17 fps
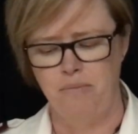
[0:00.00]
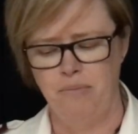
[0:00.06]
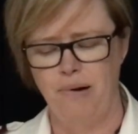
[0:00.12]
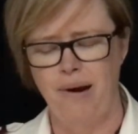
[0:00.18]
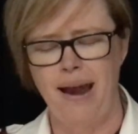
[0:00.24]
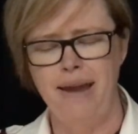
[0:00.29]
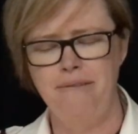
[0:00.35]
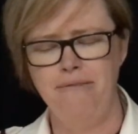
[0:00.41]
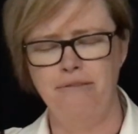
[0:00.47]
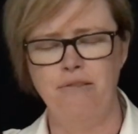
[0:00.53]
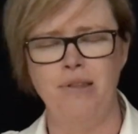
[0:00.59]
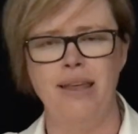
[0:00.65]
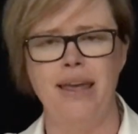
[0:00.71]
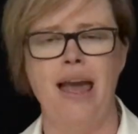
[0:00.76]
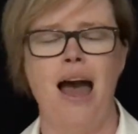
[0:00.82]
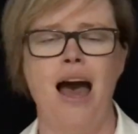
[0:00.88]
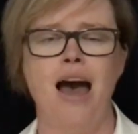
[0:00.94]
Pray for
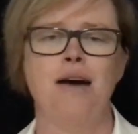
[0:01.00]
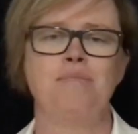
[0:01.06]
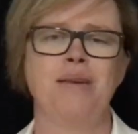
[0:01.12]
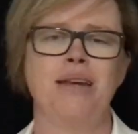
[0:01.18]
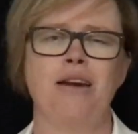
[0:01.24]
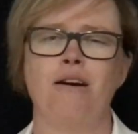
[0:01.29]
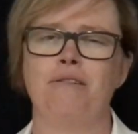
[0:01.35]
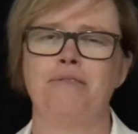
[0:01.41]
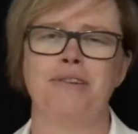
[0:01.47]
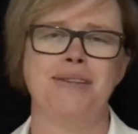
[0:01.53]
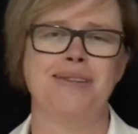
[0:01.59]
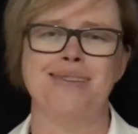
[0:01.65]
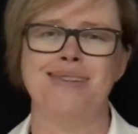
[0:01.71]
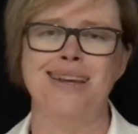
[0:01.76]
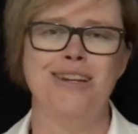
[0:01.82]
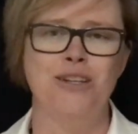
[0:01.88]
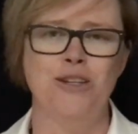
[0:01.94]
the army of
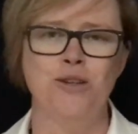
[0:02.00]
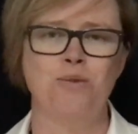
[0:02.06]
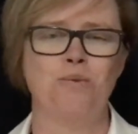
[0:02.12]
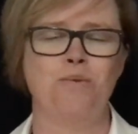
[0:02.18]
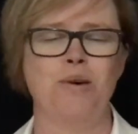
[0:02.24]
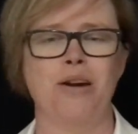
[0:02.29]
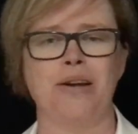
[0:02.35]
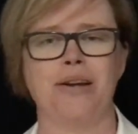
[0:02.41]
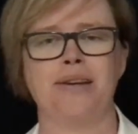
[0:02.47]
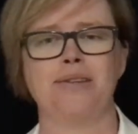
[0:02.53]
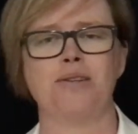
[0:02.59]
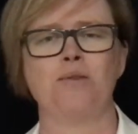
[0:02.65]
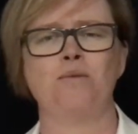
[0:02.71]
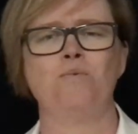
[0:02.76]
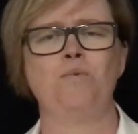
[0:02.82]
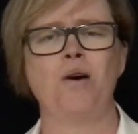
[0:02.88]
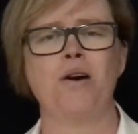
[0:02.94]
essential workers
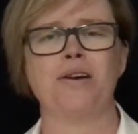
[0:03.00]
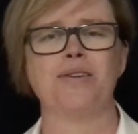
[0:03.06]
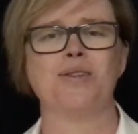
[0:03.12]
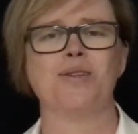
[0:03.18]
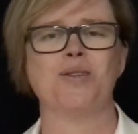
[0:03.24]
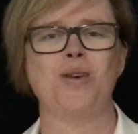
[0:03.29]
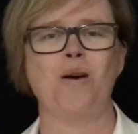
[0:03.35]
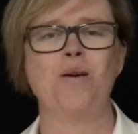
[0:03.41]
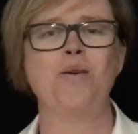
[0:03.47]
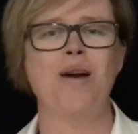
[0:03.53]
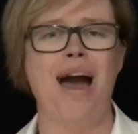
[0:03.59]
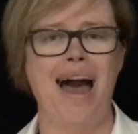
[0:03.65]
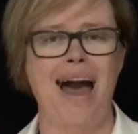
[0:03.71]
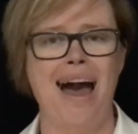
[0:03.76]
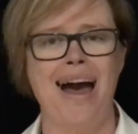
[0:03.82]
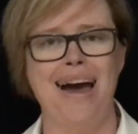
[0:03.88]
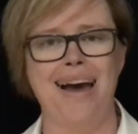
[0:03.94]
who work so
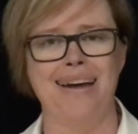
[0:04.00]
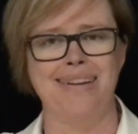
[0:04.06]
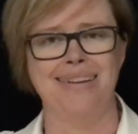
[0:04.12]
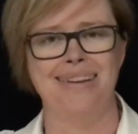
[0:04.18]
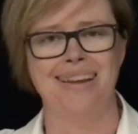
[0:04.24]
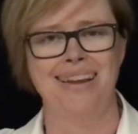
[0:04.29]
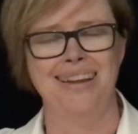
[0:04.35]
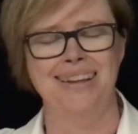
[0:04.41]
hard